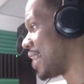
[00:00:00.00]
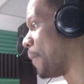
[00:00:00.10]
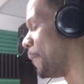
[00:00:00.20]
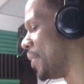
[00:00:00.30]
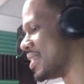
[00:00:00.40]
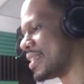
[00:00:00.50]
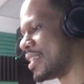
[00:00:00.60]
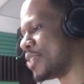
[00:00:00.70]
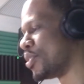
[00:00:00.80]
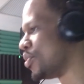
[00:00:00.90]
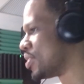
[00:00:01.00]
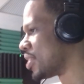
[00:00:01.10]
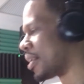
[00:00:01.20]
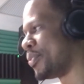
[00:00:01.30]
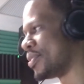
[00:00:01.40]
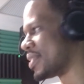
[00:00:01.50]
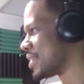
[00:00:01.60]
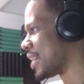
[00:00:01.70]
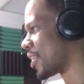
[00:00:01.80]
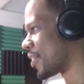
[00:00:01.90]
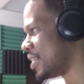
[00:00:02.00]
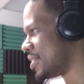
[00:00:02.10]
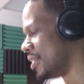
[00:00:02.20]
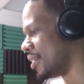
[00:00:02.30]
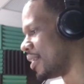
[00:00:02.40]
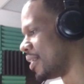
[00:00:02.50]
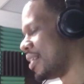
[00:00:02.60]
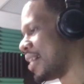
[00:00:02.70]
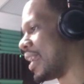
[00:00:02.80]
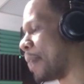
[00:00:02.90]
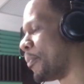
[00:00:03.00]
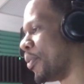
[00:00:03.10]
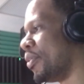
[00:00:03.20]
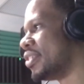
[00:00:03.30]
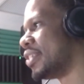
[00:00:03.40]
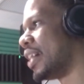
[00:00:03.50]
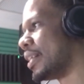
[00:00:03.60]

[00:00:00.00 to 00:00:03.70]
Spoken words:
and businesses were using computers like crazy. And Apple was like,